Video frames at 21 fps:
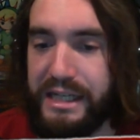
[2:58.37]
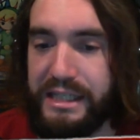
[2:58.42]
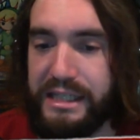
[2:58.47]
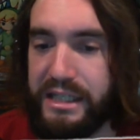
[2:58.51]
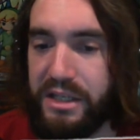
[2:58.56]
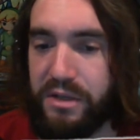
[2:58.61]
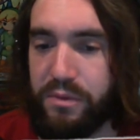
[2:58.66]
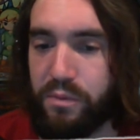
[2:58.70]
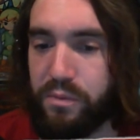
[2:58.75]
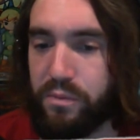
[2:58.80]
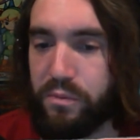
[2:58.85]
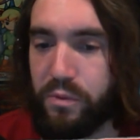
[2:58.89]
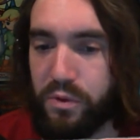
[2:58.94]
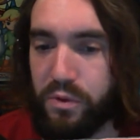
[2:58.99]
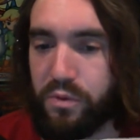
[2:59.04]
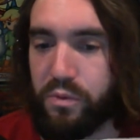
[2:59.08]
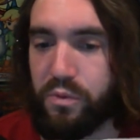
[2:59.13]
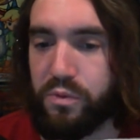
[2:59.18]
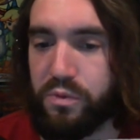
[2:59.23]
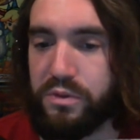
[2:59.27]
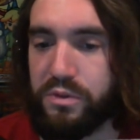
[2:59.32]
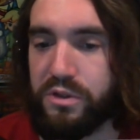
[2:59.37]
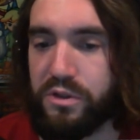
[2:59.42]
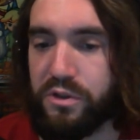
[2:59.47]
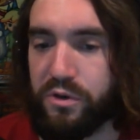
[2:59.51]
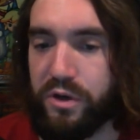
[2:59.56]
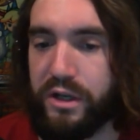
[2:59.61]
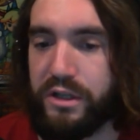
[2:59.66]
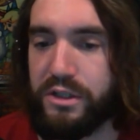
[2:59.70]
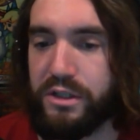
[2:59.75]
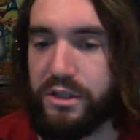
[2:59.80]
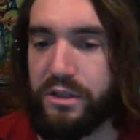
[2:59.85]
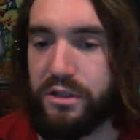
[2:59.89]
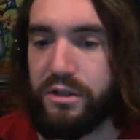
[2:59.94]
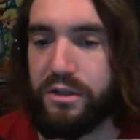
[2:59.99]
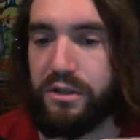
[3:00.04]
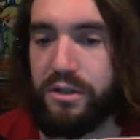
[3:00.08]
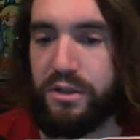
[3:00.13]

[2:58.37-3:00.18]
dealing with mortal wounds to Gretchen.